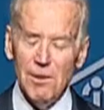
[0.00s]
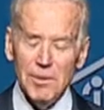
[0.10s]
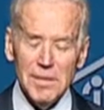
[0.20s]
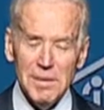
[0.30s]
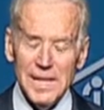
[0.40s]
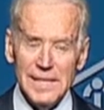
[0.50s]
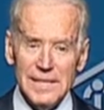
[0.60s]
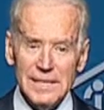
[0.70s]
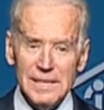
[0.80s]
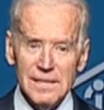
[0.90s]
I really mean it.
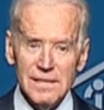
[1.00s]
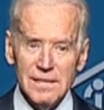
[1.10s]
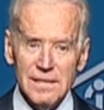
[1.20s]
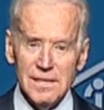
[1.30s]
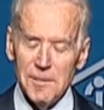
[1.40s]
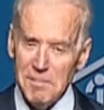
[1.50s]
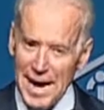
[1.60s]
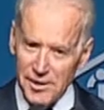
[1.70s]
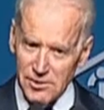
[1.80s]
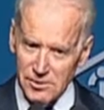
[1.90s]
It
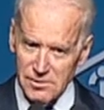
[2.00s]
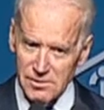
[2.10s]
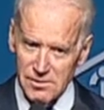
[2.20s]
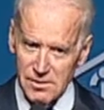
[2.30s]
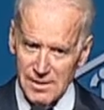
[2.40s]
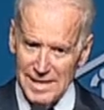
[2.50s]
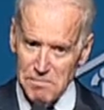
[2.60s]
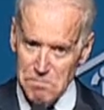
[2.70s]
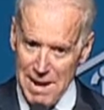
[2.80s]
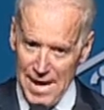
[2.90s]
matters.
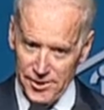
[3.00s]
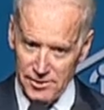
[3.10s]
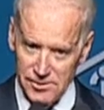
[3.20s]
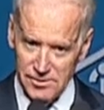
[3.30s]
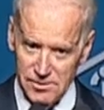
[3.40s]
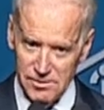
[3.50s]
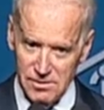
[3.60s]
It matters.